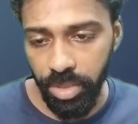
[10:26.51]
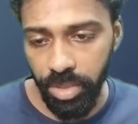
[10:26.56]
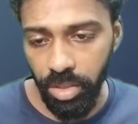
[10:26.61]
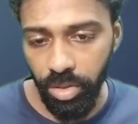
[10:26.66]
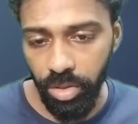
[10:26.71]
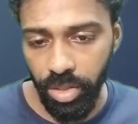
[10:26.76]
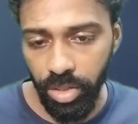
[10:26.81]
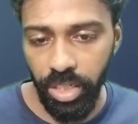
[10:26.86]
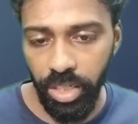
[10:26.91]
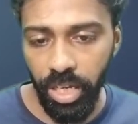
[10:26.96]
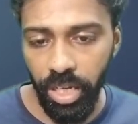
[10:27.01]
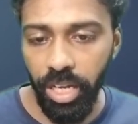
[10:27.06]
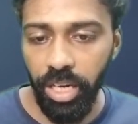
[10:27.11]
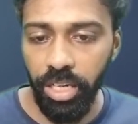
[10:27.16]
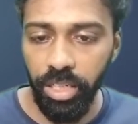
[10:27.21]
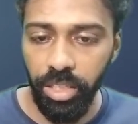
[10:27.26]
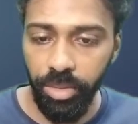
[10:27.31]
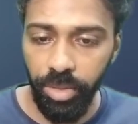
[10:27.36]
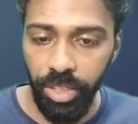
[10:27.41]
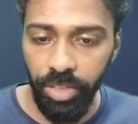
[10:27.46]
Okay, and
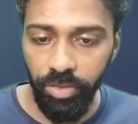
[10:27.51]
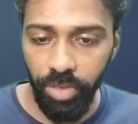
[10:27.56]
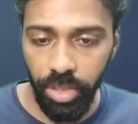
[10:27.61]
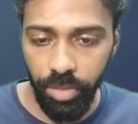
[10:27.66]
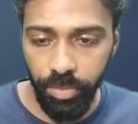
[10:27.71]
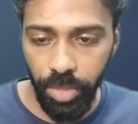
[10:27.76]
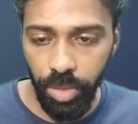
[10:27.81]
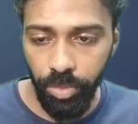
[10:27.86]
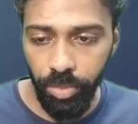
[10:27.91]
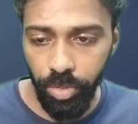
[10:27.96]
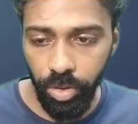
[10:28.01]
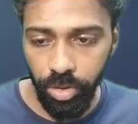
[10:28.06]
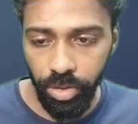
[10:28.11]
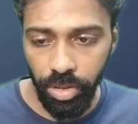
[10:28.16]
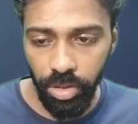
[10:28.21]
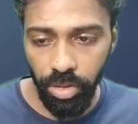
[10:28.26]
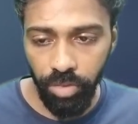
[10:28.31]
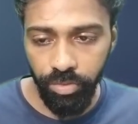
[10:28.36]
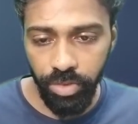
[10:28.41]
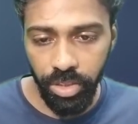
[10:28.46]
the investment portal
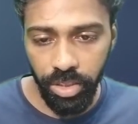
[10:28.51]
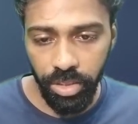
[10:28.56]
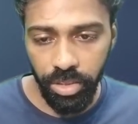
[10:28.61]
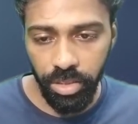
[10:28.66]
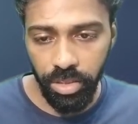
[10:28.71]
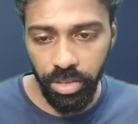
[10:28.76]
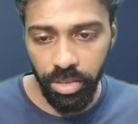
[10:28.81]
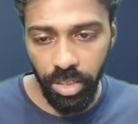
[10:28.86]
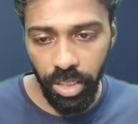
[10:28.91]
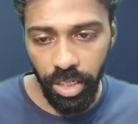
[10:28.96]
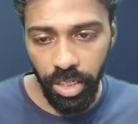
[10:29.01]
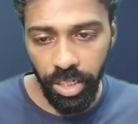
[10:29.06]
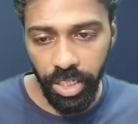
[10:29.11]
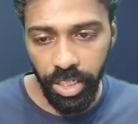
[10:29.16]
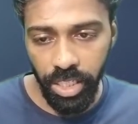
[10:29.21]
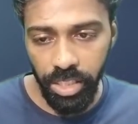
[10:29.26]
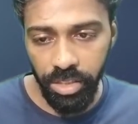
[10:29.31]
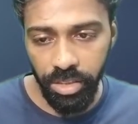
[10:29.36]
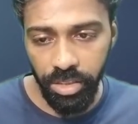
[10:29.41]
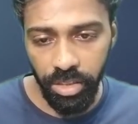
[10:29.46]
of this
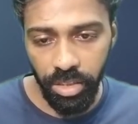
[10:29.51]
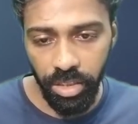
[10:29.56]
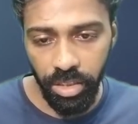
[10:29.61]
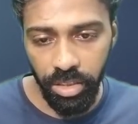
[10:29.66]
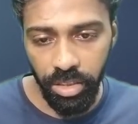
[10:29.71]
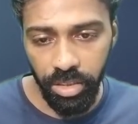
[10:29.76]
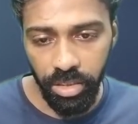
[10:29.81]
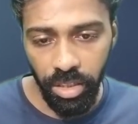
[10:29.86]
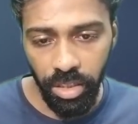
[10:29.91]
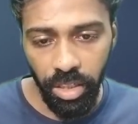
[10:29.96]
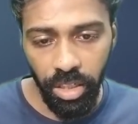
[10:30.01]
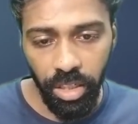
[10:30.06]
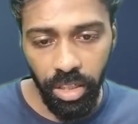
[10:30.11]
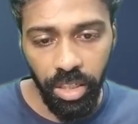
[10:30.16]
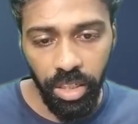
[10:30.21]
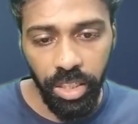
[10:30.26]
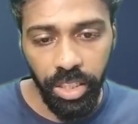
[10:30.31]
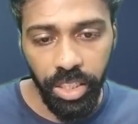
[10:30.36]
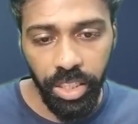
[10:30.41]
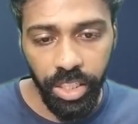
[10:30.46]
agriculture is
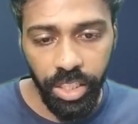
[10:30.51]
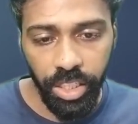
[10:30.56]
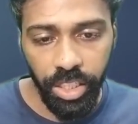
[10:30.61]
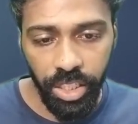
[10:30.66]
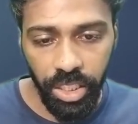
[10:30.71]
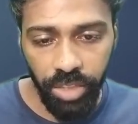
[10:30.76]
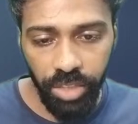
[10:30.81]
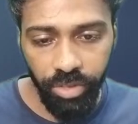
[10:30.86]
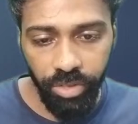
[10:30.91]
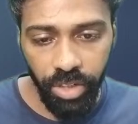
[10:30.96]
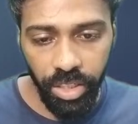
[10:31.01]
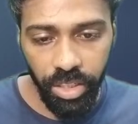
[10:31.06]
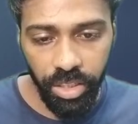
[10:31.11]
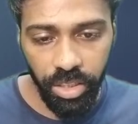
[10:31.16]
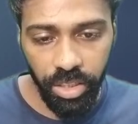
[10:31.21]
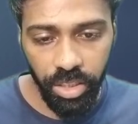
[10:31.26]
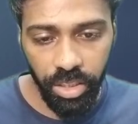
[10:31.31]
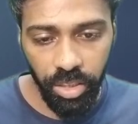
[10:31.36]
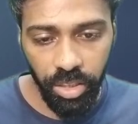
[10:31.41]
Krishi Nivesh Nidhi.